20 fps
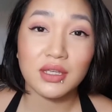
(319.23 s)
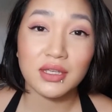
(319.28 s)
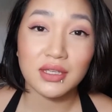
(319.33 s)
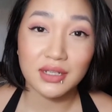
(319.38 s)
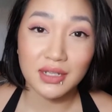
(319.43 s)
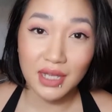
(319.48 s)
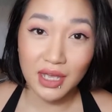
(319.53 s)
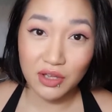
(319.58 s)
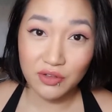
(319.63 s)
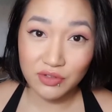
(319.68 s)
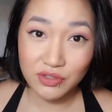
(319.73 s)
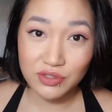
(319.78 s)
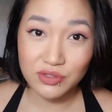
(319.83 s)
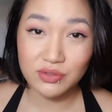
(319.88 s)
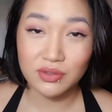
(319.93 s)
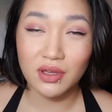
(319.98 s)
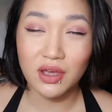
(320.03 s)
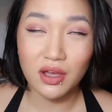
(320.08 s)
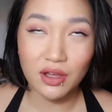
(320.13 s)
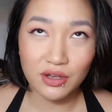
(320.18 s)

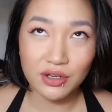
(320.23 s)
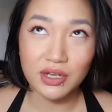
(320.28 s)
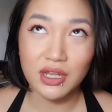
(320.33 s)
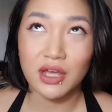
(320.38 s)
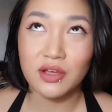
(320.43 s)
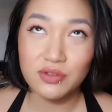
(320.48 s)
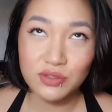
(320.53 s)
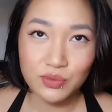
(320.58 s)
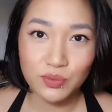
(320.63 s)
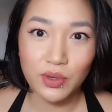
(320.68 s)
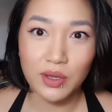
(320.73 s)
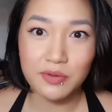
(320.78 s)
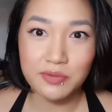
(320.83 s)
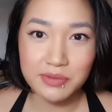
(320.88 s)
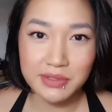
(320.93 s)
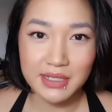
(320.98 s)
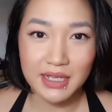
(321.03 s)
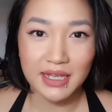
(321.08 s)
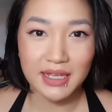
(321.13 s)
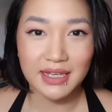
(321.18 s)
e.l.f.'s
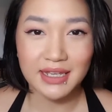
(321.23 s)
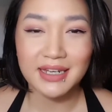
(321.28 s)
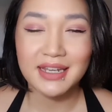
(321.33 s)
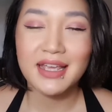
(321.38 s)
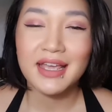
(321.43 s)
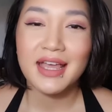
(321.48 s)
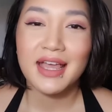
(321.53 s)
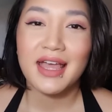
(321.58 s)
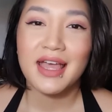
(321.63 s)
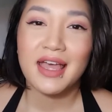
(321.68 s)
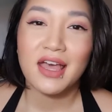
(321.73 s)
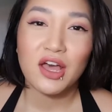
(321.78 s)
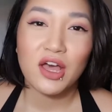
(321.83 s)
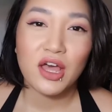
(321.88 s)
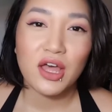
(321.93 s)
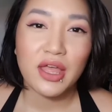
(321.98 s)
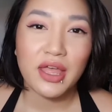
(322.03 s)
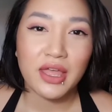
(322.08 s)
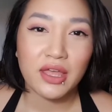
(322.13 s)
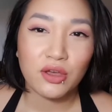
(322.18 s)
website
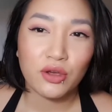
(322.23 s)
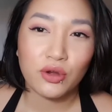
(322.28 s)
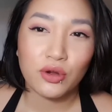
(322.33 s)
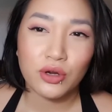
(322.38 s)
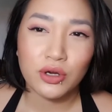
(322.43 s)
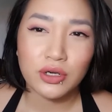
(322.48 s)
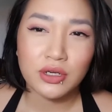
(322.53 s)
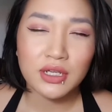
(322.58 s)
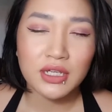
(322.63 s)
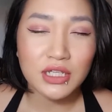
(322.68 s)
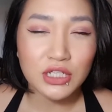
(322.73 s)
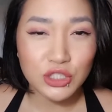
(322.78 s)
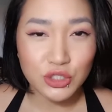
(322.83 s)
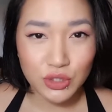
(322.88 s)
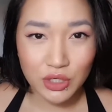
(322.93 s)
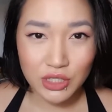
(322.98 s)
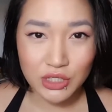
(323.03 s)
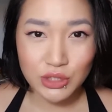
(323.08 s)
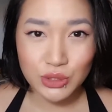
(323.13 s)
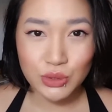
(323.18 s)
or in
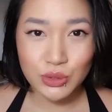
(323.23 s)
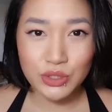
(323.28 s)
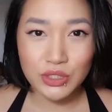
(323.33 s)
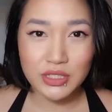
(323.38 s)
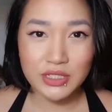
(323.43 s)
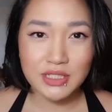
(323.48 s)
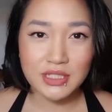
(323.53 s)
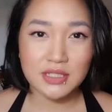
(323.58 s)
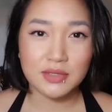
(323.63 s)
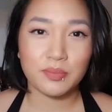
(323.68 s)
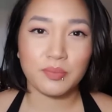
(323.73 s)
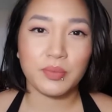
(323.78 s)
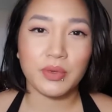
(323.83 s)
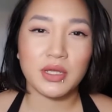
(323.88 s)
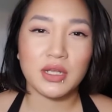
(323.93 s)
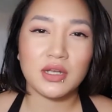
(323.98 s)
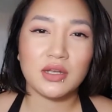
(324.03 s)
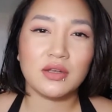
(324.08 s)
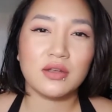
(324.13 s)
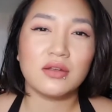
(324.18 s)
drugstores,
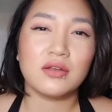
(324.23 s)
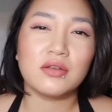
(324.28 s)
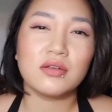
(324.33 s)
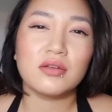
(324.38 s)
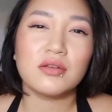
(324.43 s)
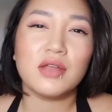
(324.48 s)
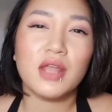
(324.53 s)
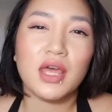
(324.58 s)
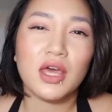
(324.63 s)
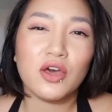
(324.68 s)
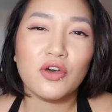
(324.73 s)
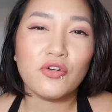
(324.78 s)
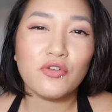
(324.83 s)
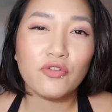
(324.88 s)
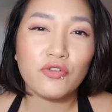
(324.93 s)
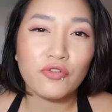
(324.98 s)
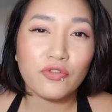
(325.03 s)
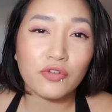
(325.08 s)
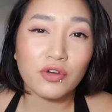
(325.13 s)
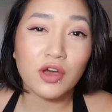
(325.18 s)
but
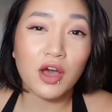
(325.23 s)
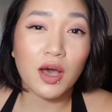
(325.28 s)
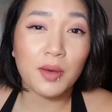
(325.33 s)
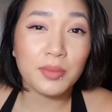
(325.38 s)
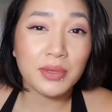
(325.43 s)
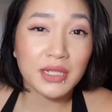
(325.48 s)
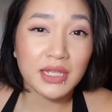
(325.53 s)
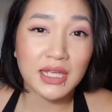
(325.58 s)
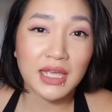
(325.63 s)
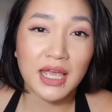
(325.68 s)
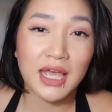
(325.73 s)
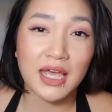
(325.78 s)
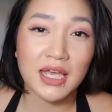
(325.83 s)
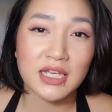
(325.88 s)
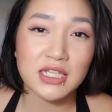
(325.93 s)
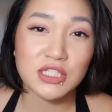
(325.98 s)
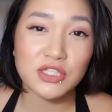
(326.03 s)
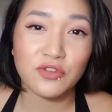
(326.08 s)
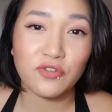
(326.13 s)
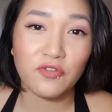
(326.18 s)
e.l.f. commonly
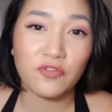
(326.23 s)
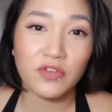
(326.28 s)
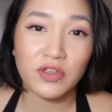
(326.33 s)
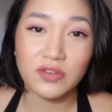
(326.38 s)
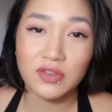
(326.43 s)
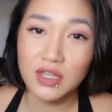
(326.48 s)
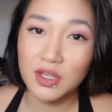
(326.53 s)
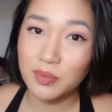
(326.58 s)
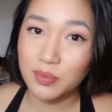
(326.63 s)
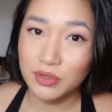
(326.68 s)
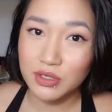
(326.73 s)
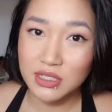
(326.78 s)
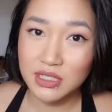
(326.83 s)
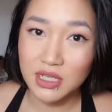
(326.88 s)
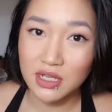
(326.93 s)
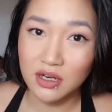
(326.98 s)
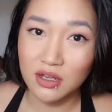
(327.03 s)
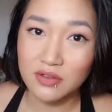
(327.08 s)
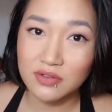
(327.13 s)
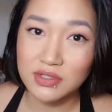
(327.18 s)
has
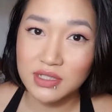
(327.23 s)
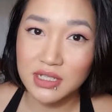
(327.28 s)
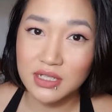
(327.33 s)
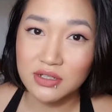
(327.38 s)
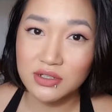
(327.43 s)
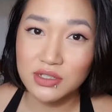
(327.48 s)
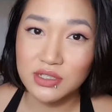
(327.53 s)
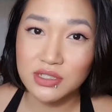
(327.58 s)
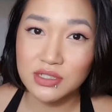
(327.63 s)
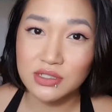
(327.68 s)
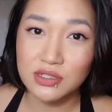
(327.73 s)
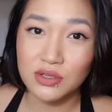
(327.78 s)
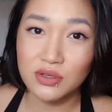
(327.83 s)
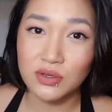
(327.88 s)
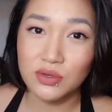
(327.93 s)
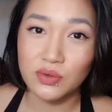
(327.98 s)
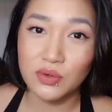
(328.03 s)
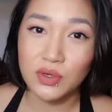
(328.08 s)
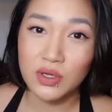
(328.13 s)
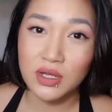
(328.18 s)
50% off sales,
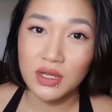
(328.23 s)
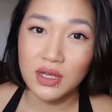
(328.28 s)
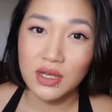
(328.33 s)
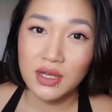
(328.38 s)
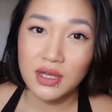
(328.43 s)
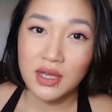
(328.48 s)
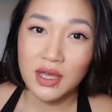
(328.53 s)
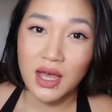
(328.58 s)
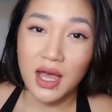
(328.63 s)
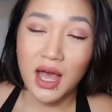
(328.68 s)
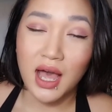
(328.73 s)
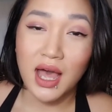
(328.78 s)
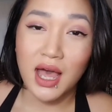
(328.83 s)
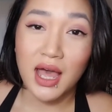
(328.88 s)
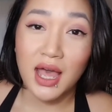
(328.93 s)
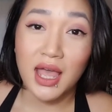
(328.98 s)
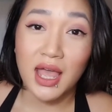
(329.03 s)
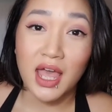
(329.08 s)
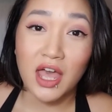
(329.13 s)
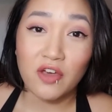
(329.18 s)
so
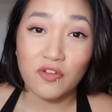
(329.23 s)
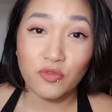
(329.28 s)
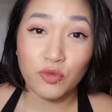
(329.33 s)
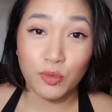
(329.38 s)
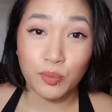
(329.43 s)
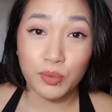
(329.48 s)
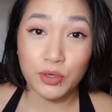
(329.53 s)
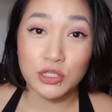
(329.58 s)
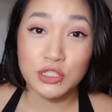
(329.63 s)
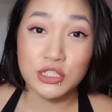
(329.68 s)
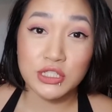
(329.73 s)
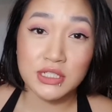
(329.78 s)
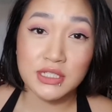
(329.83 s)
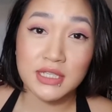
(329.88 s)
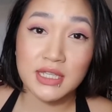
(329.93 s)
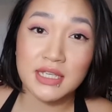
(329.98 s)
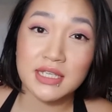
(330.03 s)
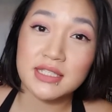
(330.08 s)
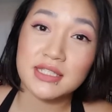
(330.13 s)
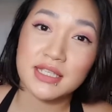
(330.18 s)
I have
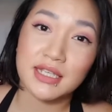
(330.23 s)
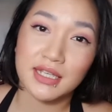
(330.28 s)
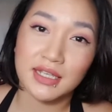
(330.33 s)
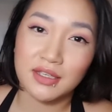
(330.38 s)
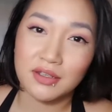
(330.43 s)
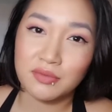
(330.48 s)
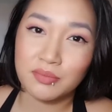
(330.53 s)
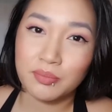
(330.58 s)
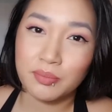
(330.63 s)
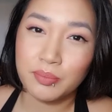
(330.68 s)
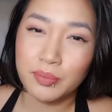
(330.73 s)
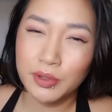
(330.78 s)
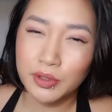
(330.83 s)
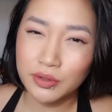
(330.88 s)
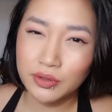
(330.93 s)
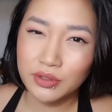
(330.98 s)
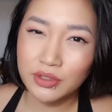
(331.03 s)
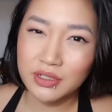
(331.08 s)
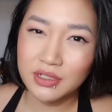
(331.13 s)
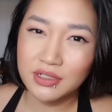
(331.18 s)
repurchased these in
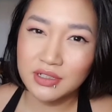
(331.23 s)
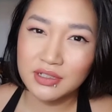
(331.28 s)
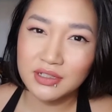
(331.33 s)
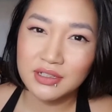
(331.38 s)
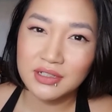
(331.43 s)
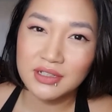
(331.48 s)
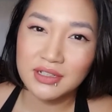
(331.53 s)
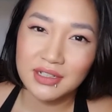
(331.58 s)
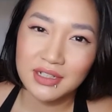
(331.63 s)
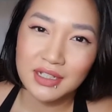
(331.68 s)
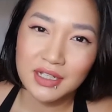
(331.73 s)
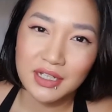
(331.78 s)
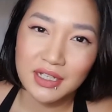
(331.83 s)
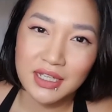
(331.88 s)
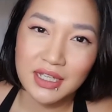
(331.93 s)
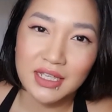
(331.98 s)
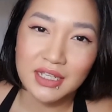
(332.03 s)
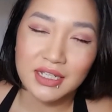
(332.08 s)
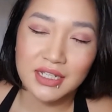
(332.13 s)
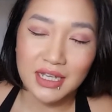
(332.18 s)
bulk,
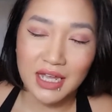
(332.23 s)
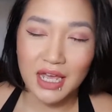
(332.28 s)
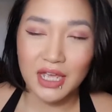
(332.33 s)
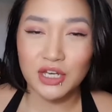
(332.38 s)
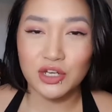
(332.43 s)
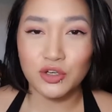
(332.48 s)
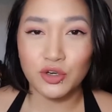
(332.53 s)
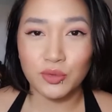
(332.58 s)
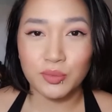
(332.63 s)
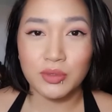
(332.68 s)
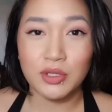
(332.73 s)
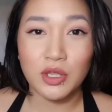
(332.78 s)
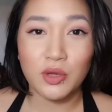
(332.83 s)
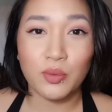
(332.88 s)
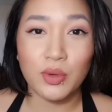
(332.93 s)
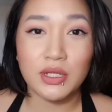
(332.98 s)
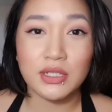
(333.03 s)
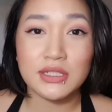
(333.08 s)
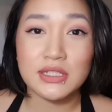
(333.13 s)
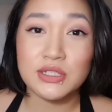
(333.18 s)
and I normally
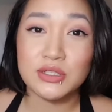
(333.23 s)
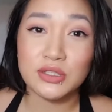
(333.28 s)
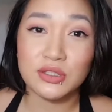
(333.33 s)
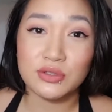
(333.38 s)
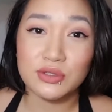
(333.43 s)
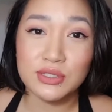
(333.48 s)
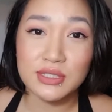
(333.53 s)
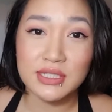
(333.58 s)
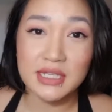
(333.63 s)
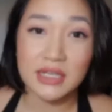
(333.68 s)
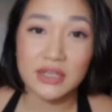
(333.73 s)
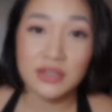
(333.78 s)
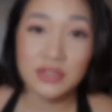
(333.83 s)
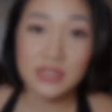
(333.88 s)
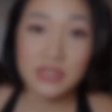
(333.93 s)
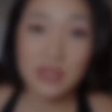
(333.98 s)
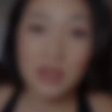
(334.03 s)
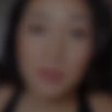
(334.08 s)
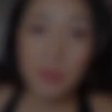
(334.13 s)
wait till those sales